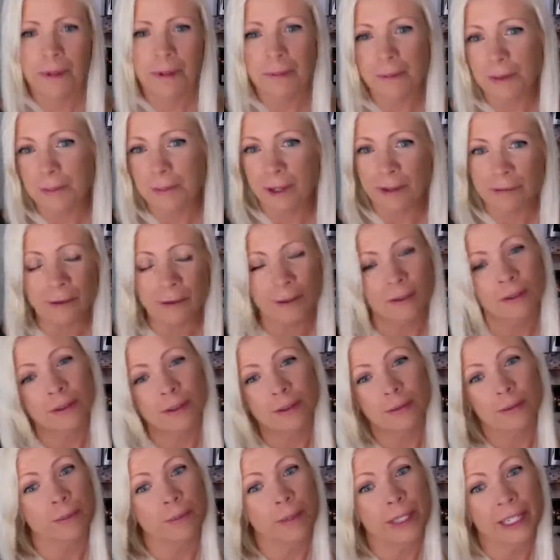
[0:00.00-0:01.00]
Maybe the photos
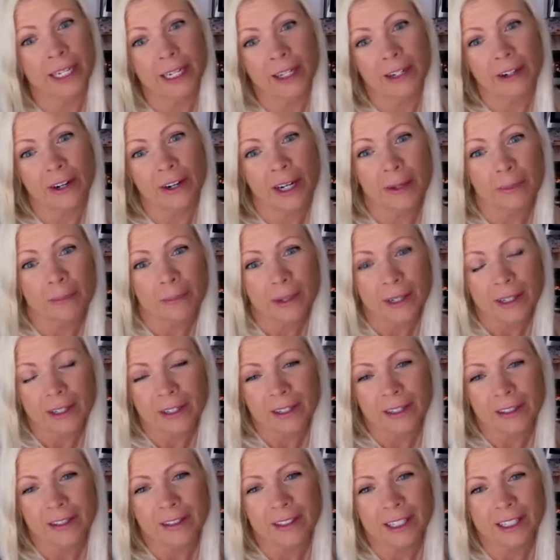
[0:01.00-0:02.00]
won't be that great,
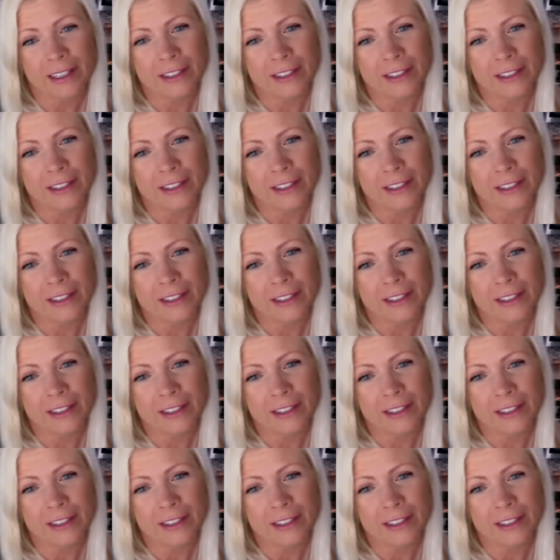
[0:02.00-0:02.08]
but that's